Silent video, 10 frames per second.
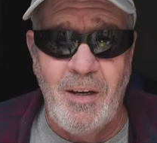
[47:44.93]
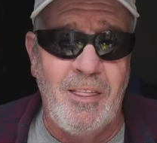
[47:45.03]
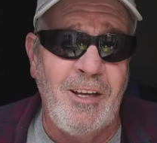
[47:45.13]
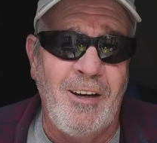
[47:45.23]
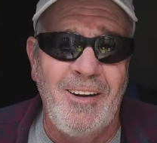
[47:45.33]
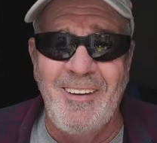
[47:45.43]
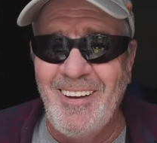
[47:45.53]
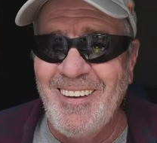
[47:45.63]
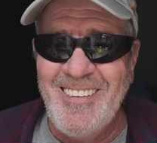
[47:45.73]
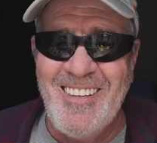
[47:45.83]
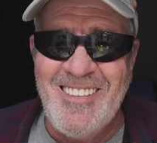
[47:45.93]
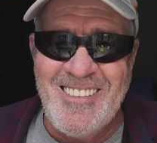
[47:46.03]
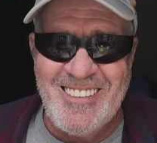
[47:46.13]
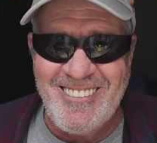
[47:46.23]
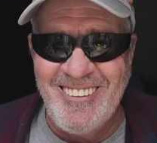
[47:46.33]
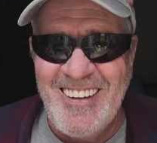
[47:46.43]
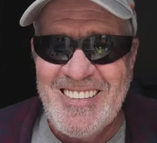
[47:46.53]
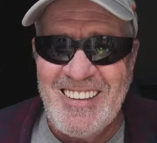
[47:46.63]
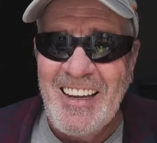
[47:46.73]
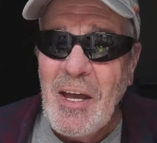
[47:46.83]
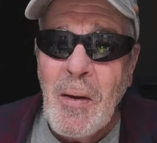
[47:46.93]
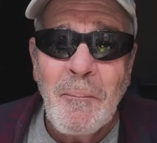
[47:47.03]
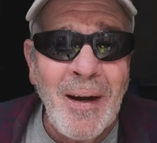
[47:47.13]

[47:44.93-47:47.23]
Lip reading: I thought, this is crazy.